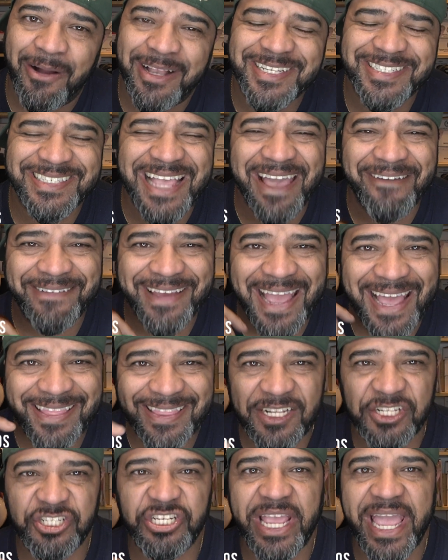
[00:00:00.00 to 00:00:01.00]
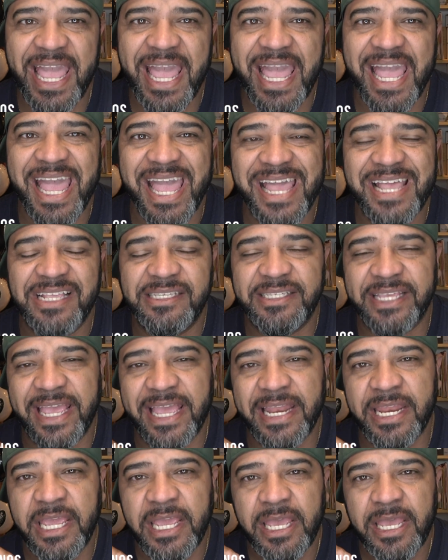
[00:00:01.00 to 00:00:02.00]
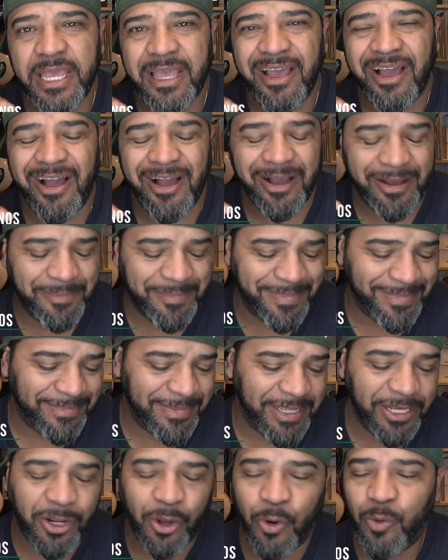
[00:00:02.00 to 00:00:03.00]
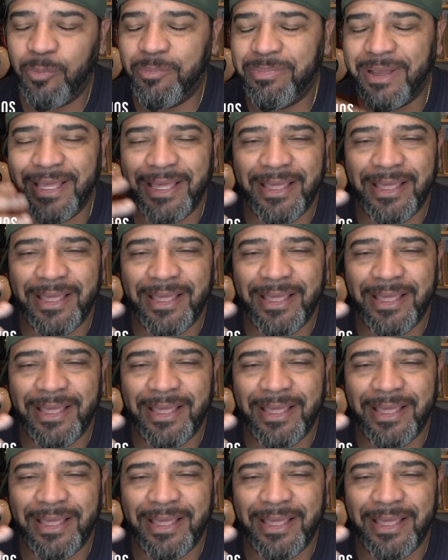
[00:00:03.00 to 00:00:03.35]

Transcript: I just haven't had the chance and, um, you know,